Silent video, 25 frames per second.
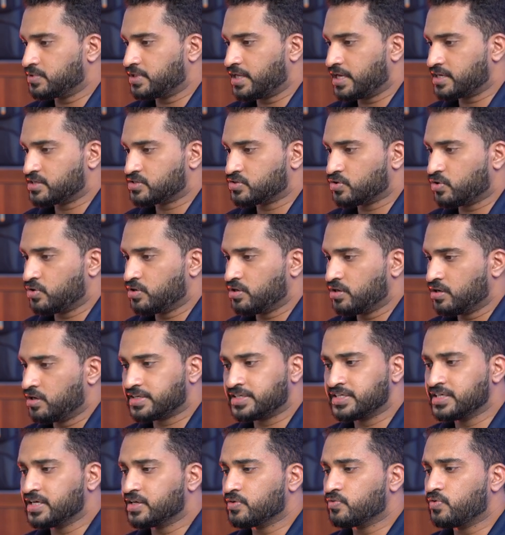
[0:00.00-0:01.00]
That's all.
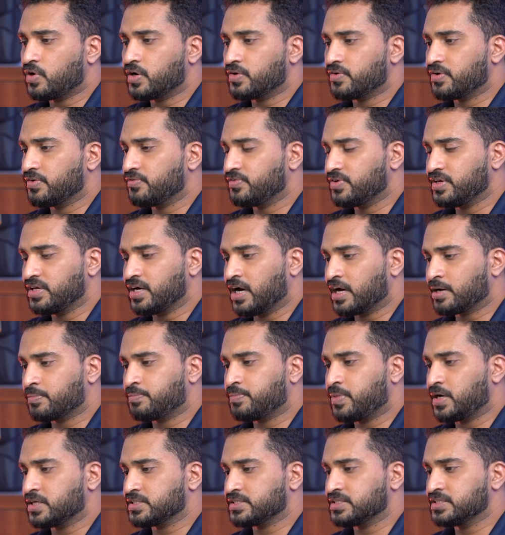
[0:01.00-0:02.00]
Here what we are
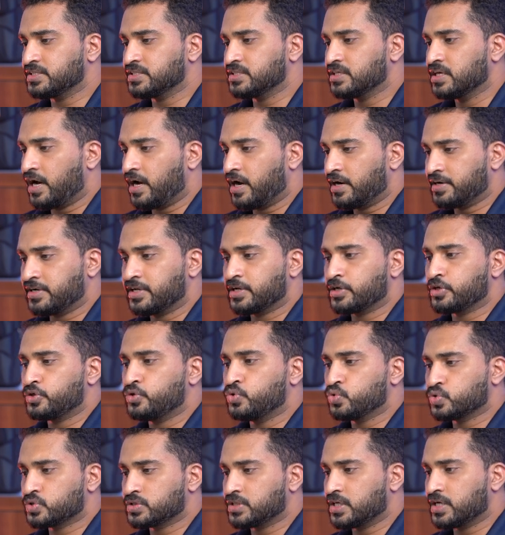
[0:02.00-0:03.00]
passing under
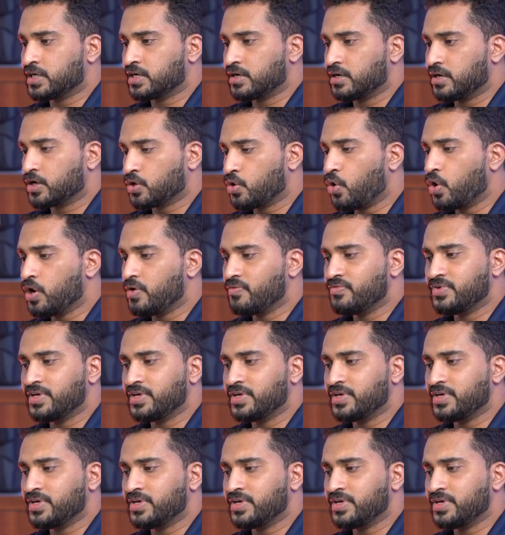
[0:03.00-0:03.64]
user role,